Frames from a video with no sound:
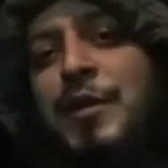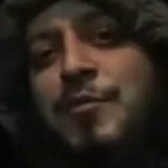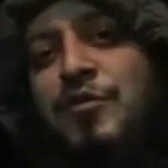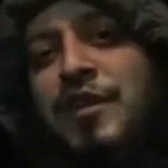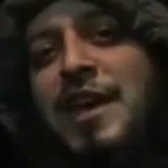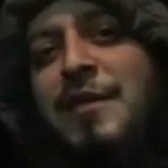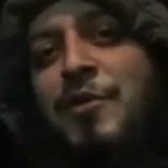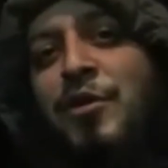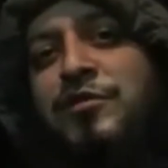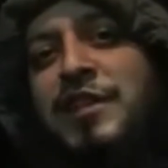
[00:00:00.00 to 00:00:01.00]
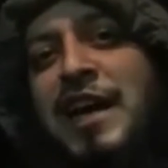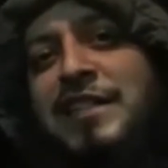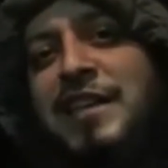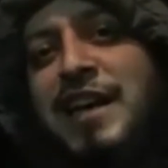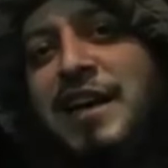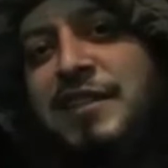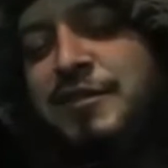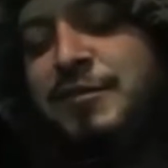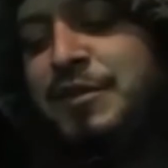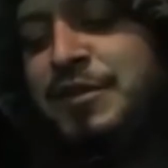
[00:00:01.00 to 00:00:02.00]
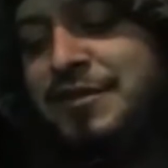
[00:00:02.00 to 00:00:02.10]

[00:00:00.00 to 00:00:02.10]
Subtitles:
people can't multitask, man.